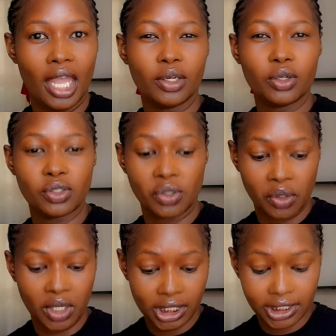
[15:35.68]
And
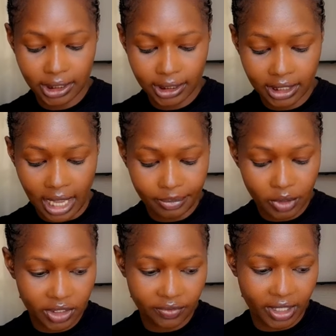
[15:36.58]
also, honestly, I'm
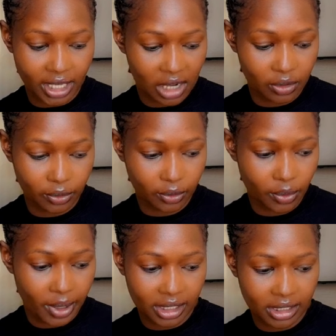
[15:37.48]
not even a
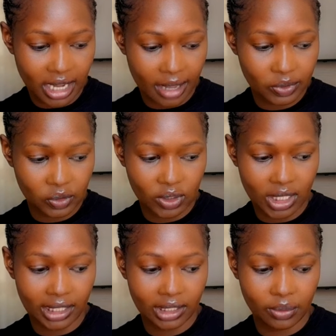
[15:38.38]
guru when it comes to
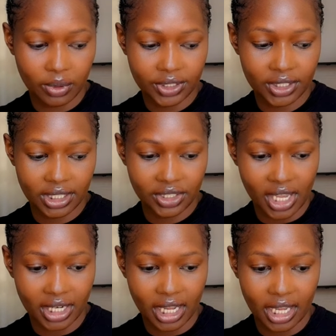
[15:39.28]
telling what's
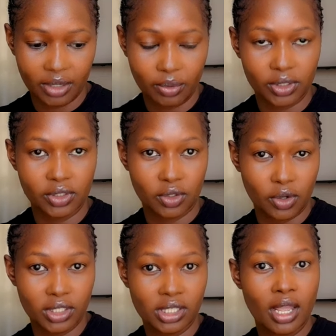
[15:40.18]
designer and what's
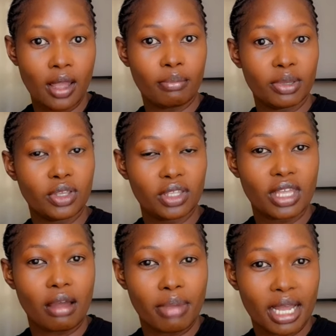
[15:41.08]
not. But then
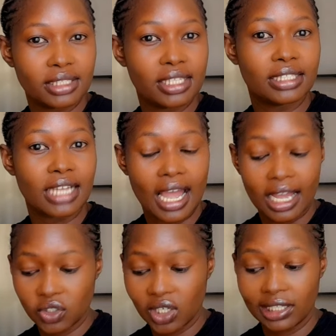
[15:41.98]
there are bags that are
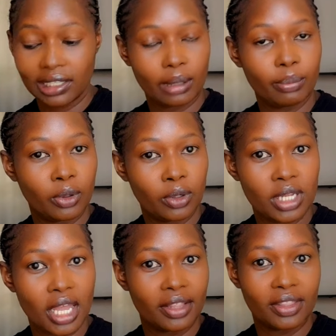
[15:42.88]
actually
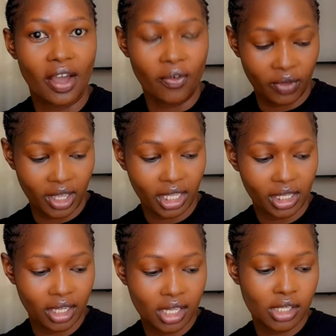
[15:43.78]
labeled and they are
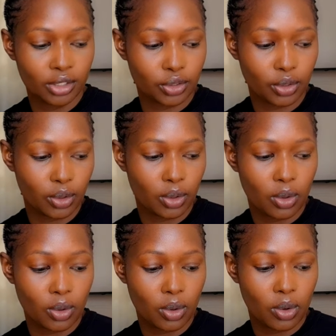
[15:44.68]
fake.
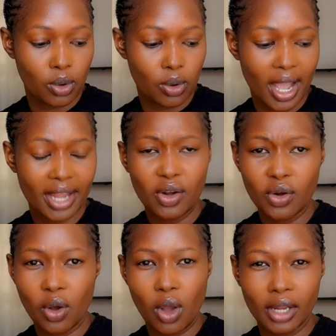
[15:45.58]
So, I don't
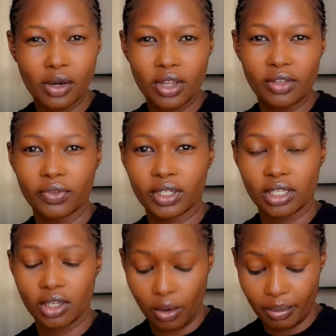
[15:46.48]
know if in
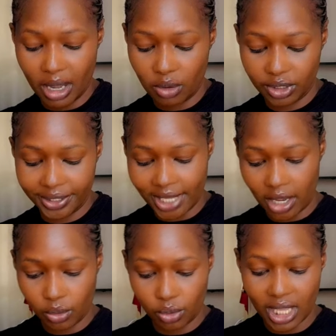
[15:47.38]
Gikomba
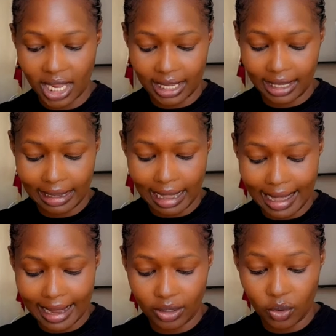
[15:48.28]
unaweza angukia like
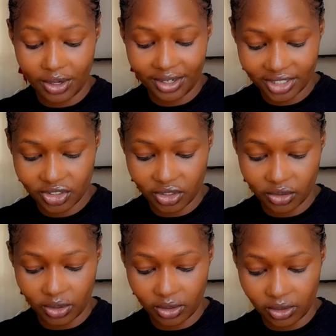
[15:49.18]
an
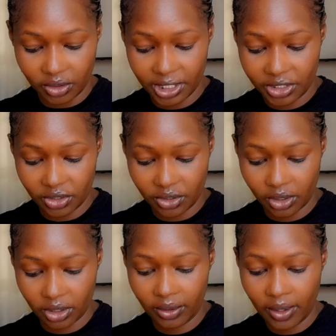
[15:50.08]

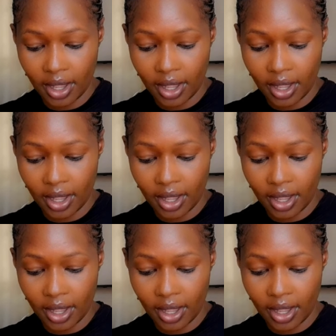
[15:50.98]
original